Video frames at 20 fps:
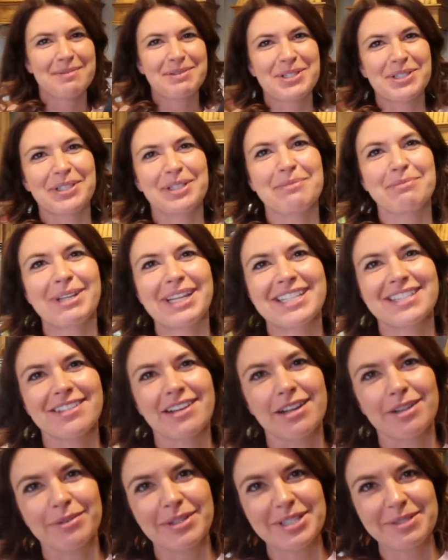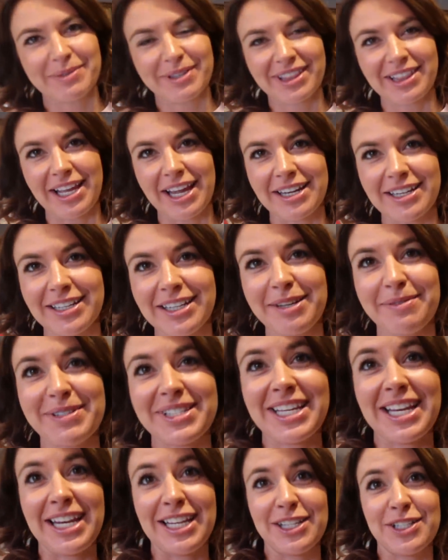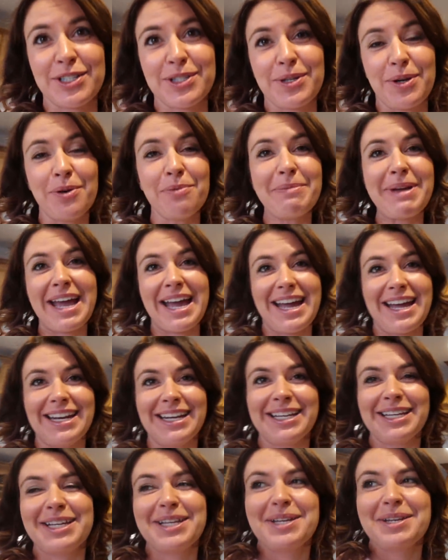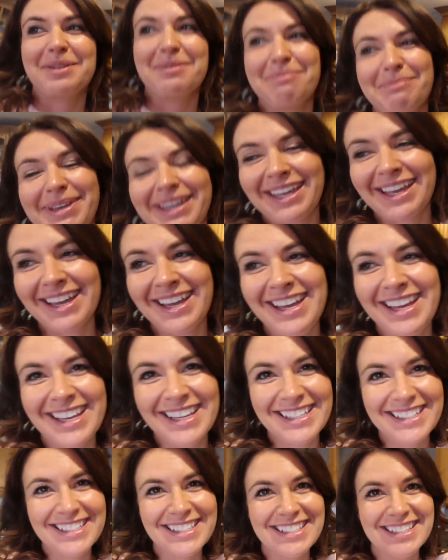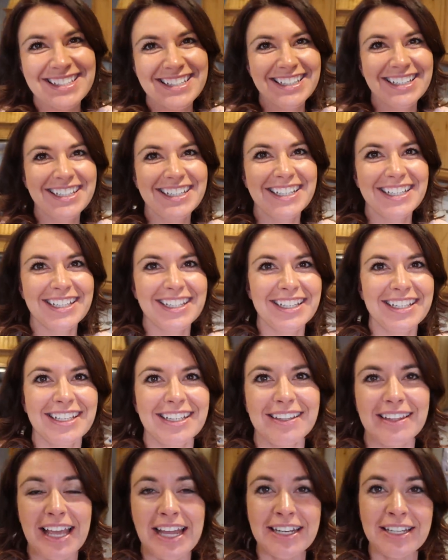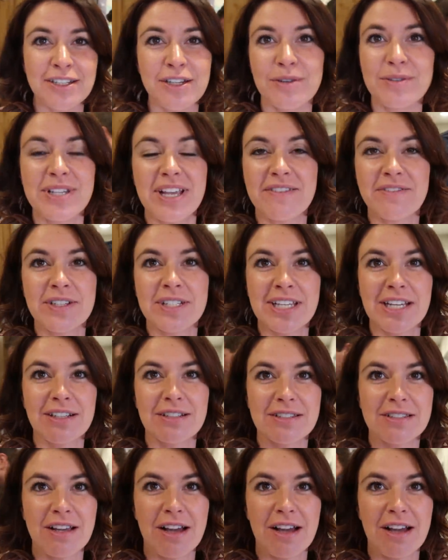time Turin played Song Quiz with Landon, he was getting so mad because Landon knows every single